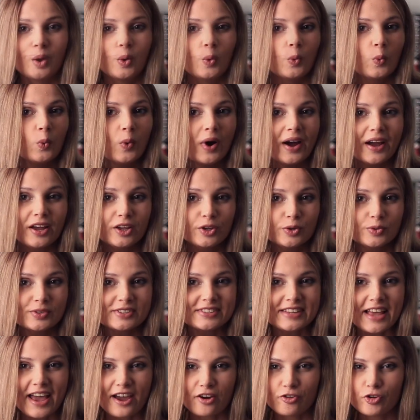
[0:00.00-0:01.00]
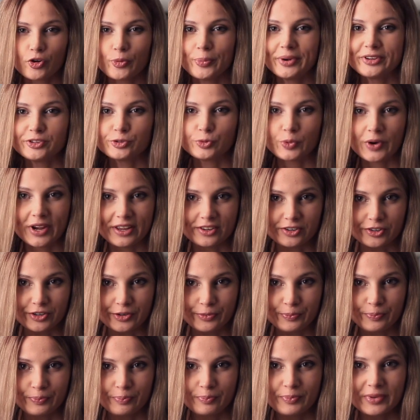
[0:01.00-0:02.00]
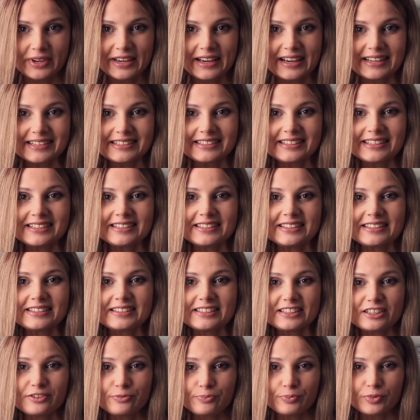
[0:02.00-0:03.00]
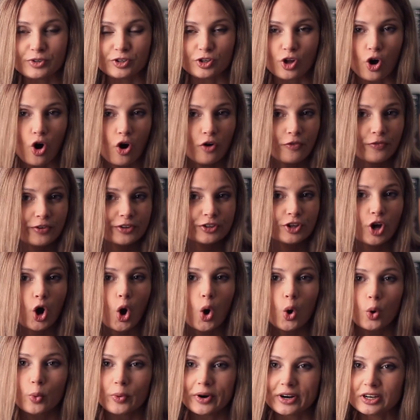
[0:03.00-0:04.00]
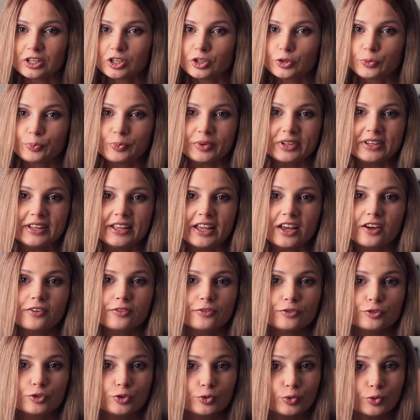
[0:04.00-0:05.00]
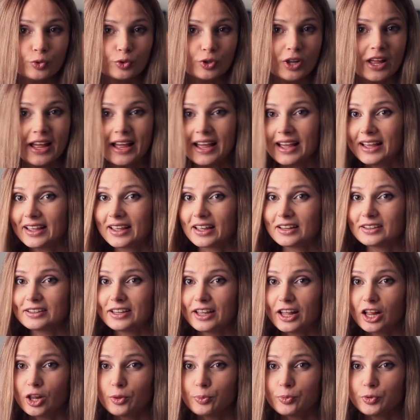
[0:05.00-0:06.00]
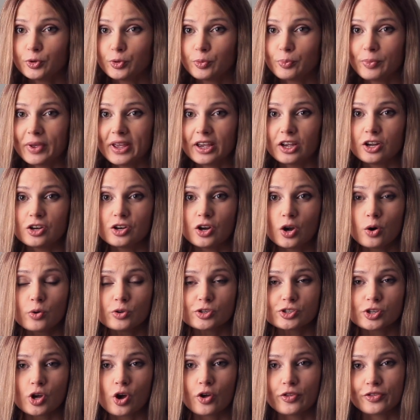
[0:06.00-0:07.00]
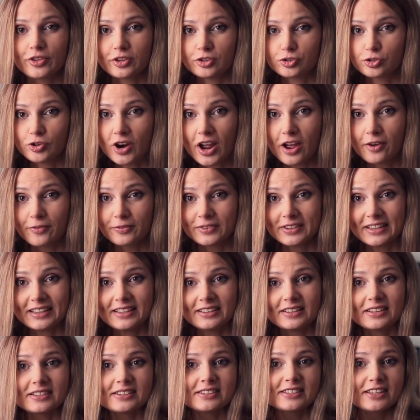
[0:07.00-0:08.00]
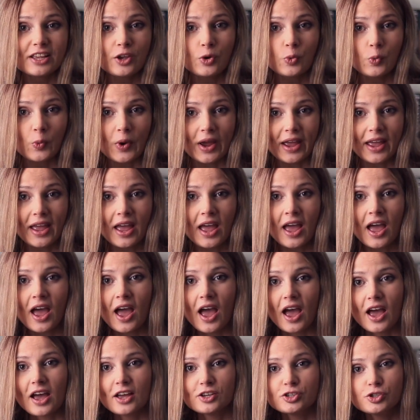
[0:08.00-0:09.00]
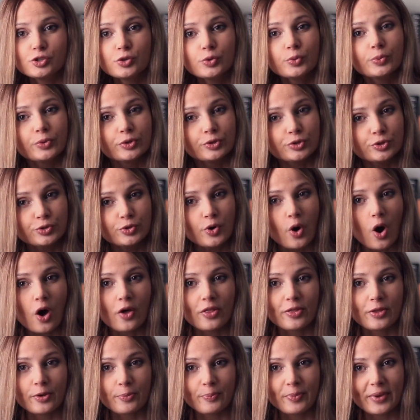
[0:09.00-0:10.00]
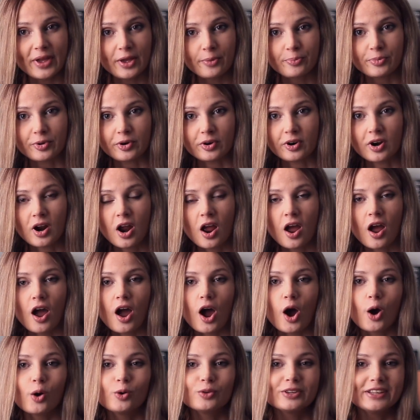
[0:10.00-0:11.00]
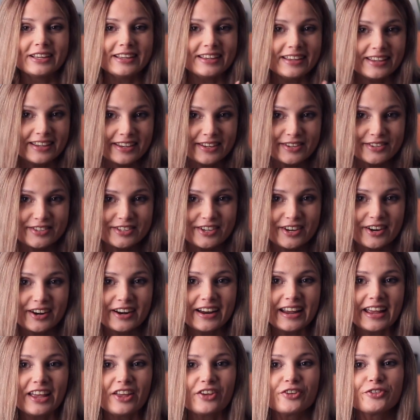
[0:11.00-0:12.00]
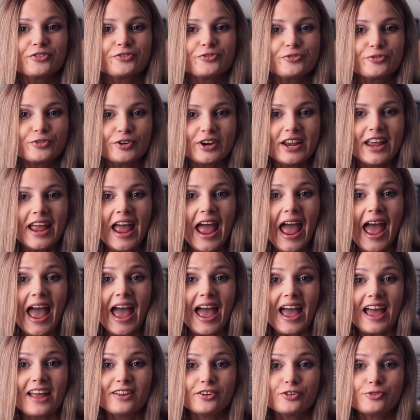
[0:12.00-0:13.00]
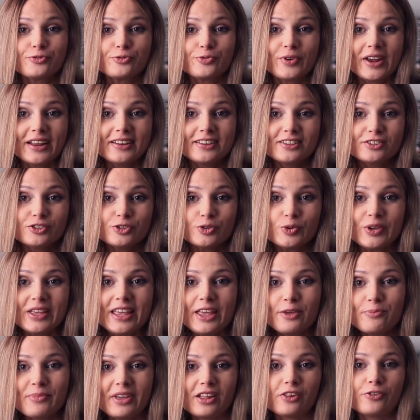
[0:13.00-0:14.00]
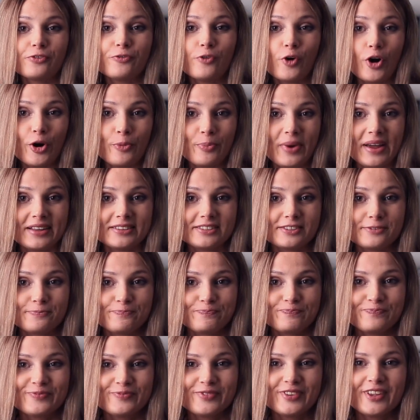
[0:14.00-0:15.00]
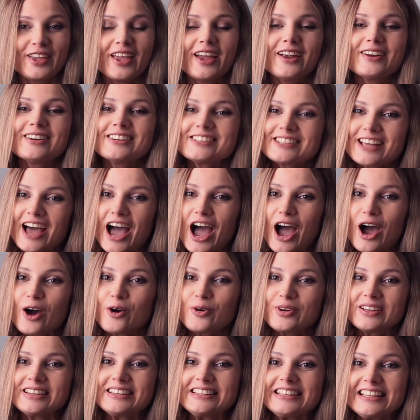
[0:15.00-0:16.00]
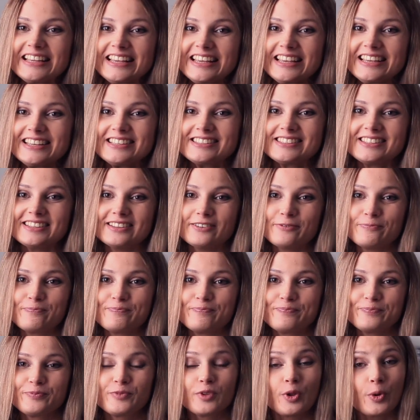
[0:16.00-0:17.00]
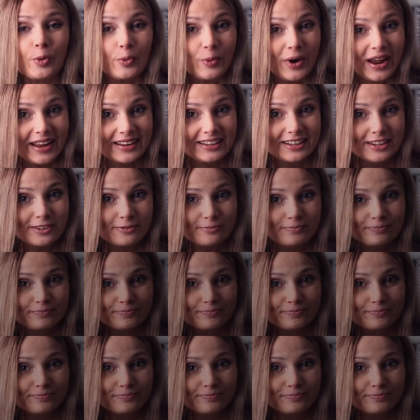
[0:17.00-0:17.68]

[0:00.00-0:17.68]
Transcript: Why use Acrobat Reader? Because this is simple, often overlooked PDF tool can help you make notes on the draft in the same way as you would do on the paper, only easier, ink-free, and in ready-to-email format. Here is how it's easy. Ready?